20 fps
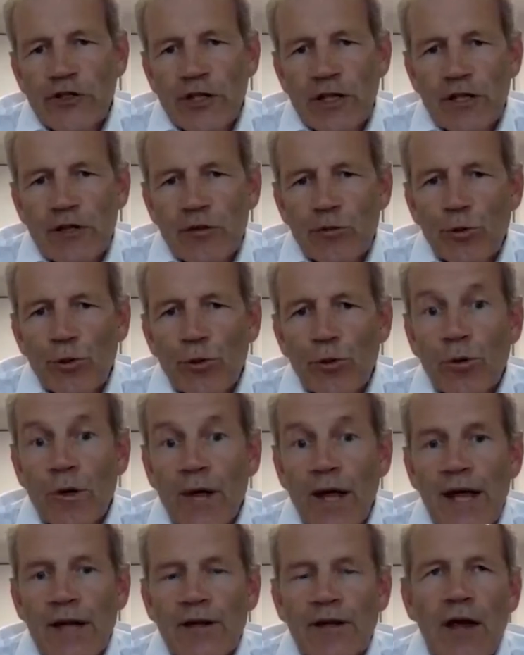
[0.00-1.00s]
New Zealand
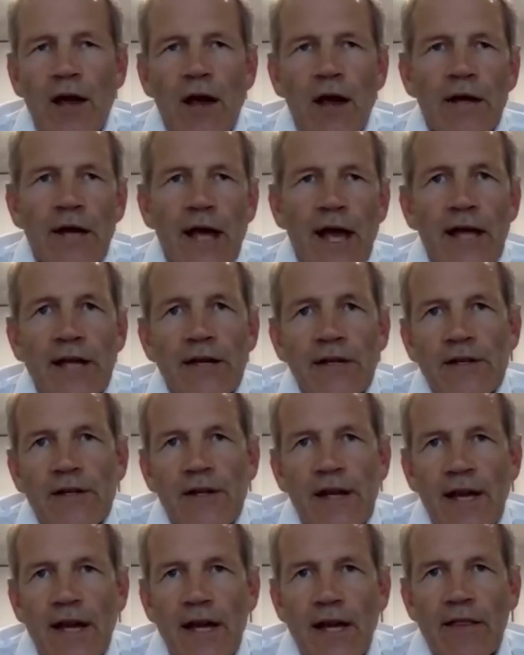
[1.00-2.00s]
Rural Land Co,
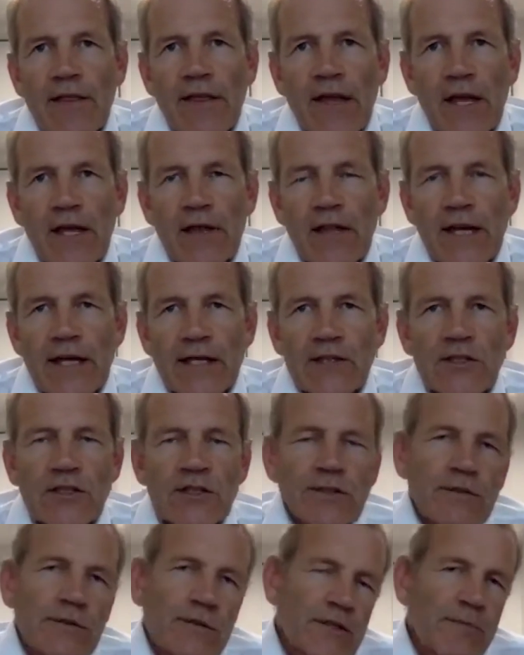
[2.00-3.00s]
and
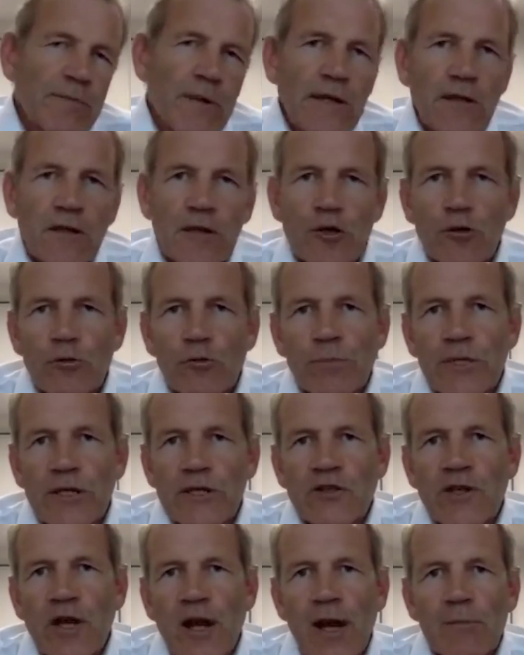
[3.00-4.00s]
that's spent a little
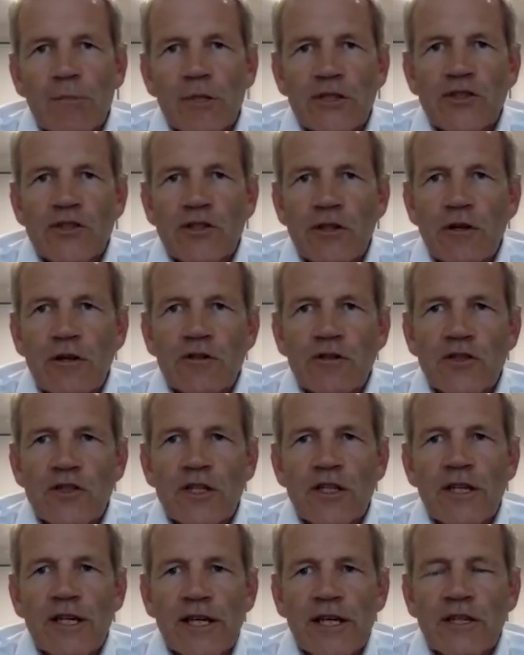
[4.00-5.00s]
bit of time listed on
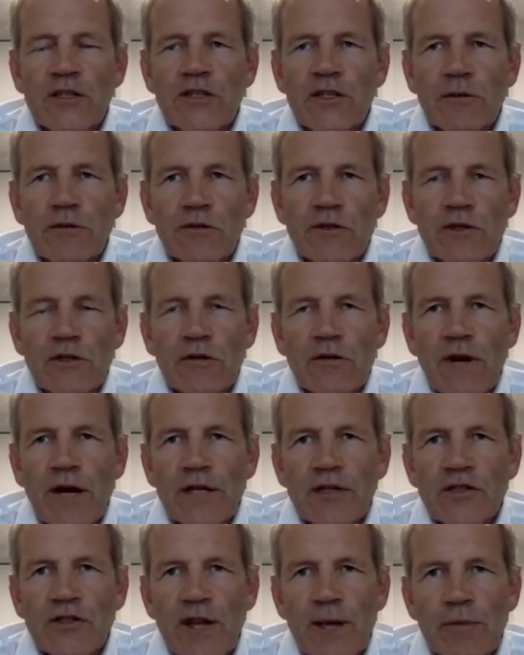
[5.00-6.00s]
Syndex, so it's a
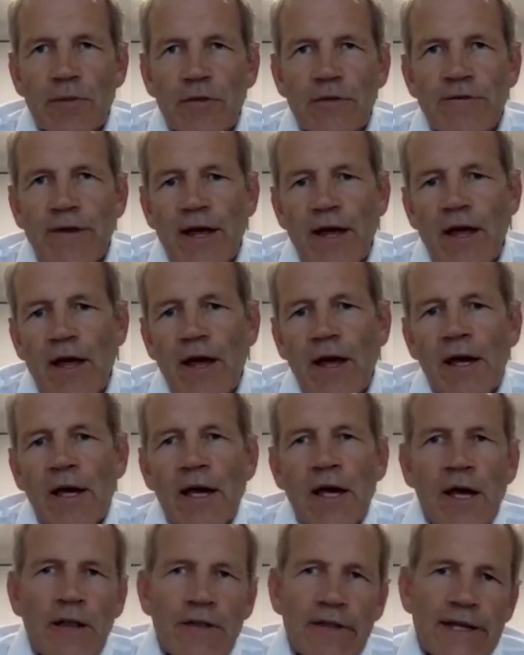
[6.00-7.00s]
great example of how
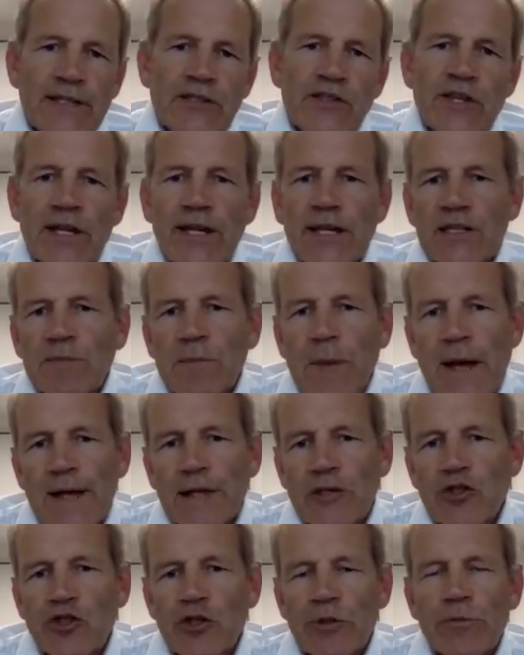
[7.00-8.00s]
the NZX
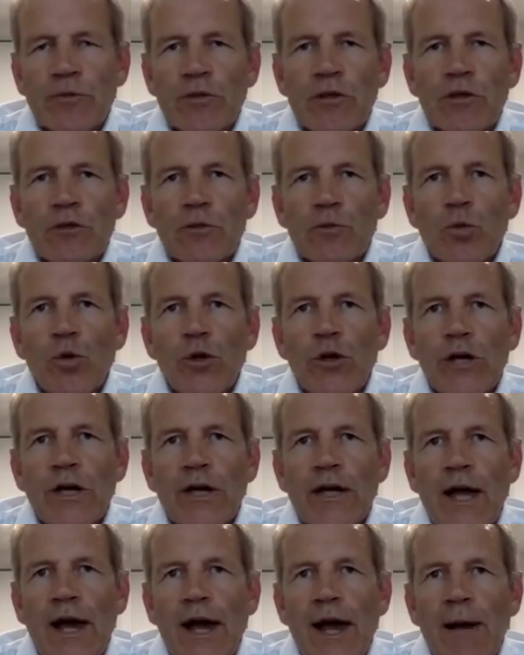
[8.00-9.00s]
partnership could
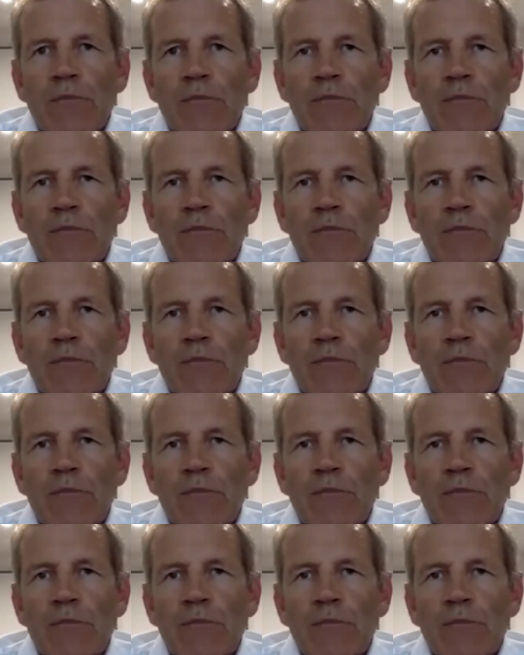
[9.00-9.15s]
work.